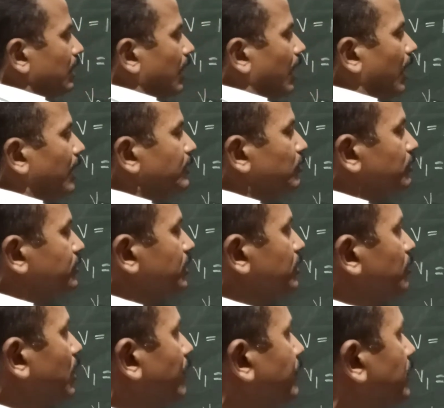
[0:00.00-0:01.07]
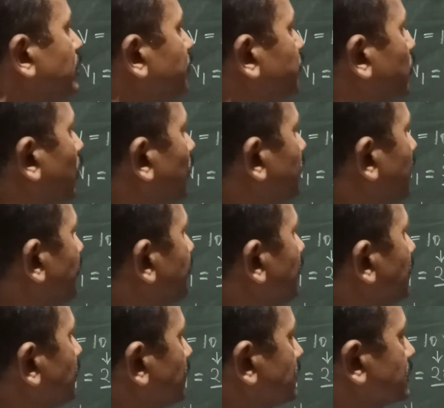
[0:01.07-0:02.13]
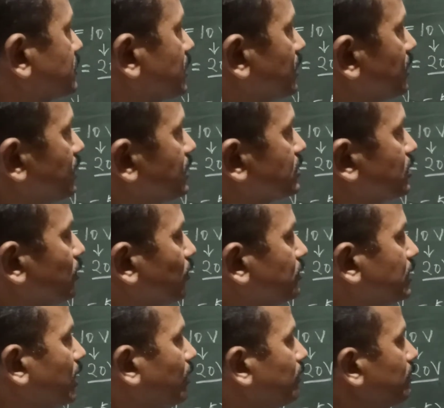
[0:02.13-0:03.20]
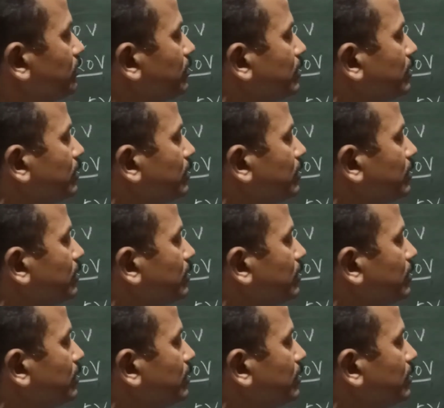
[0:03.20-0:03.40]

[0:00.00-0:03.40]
I don't think you have any problem in understanding this law now.